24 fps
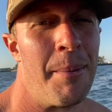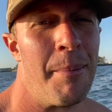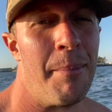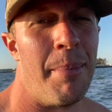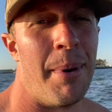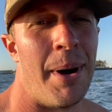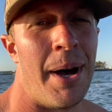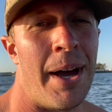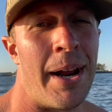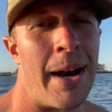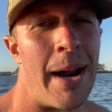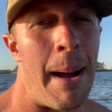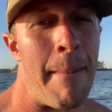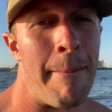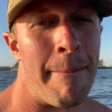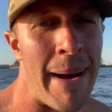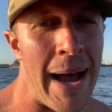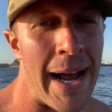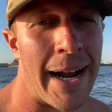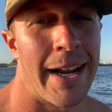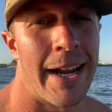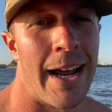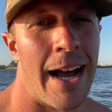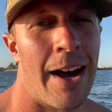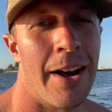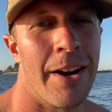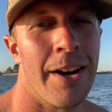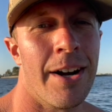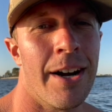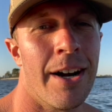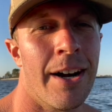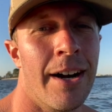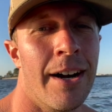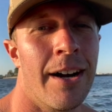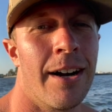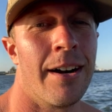But I'm back out
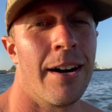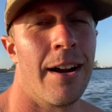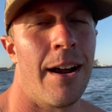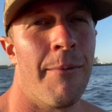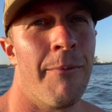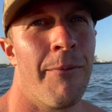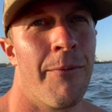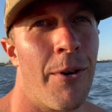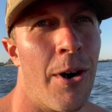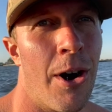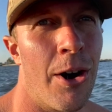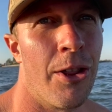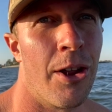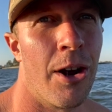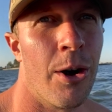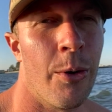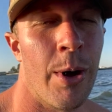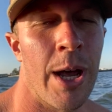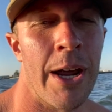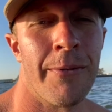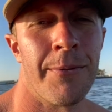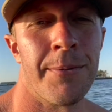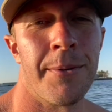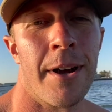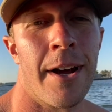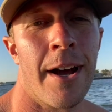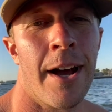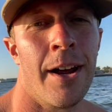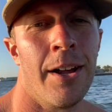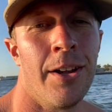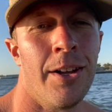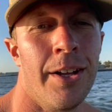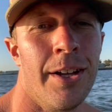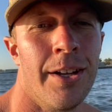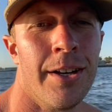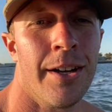here. I'm farther away from the
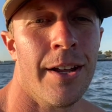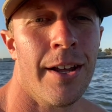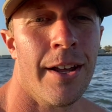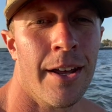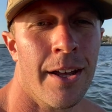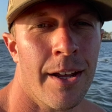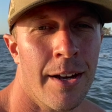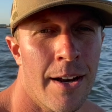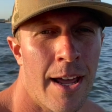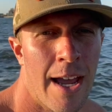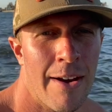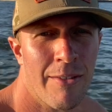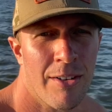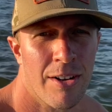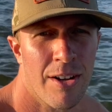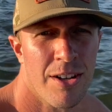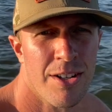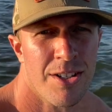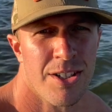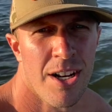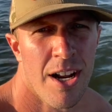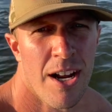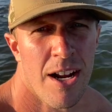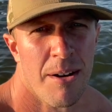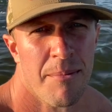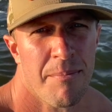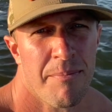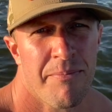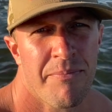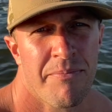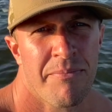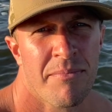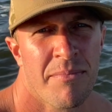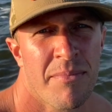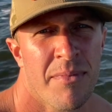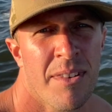island and having a good time.
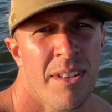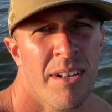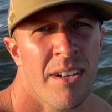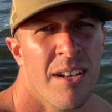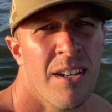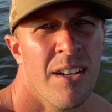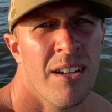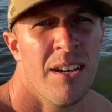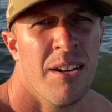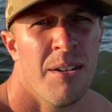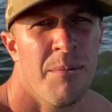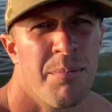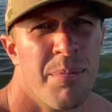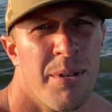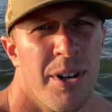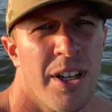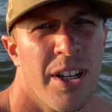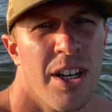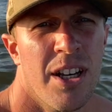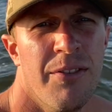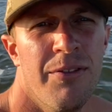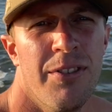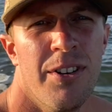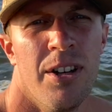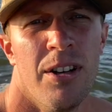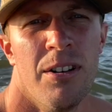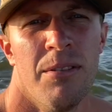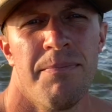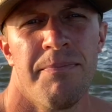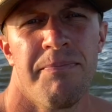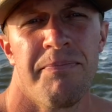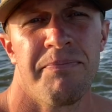Pretty good view.